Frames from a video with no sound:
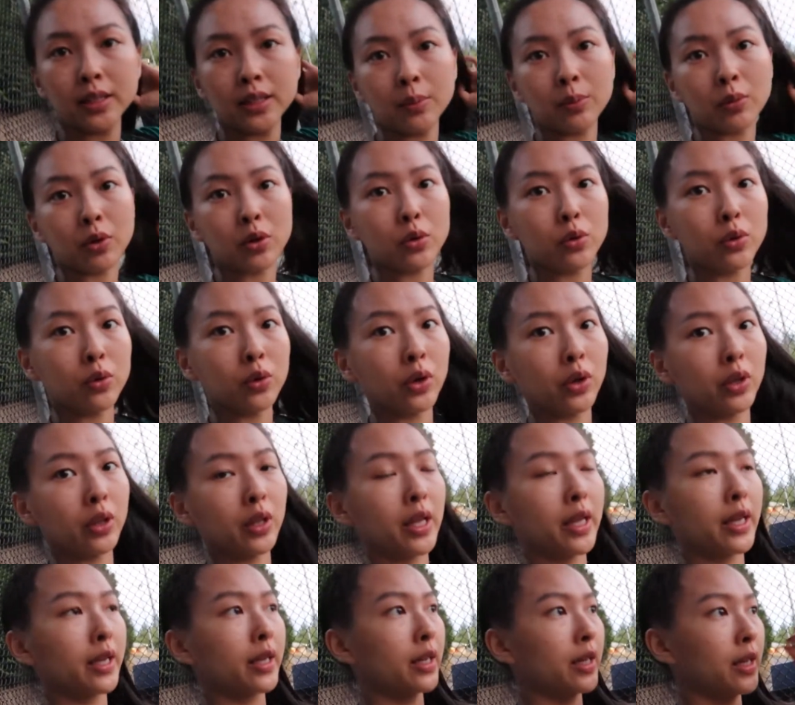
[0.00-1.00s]
some cool,
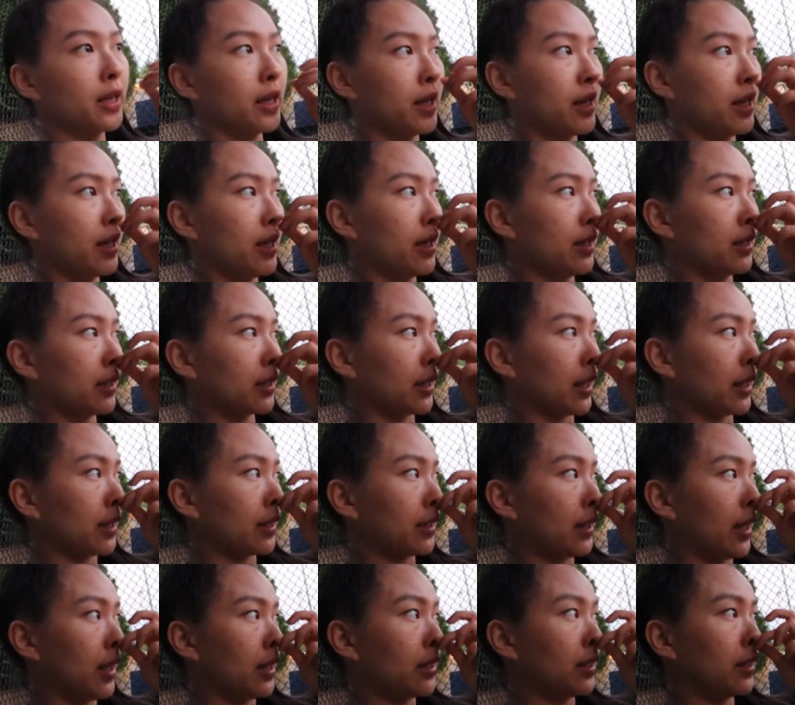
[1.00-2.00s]
like,
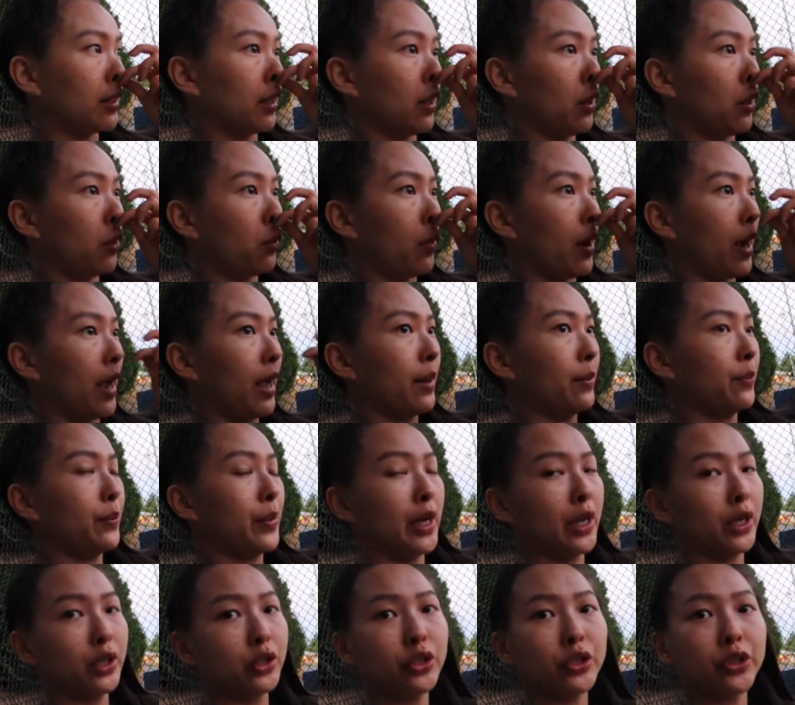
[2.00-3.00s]
sunset silhouette
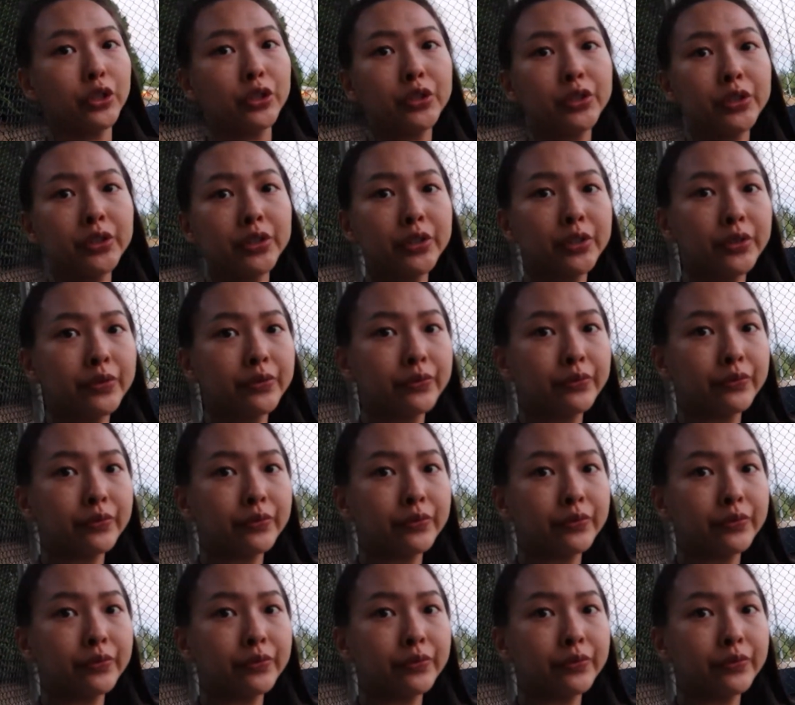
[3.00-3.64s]
pictures.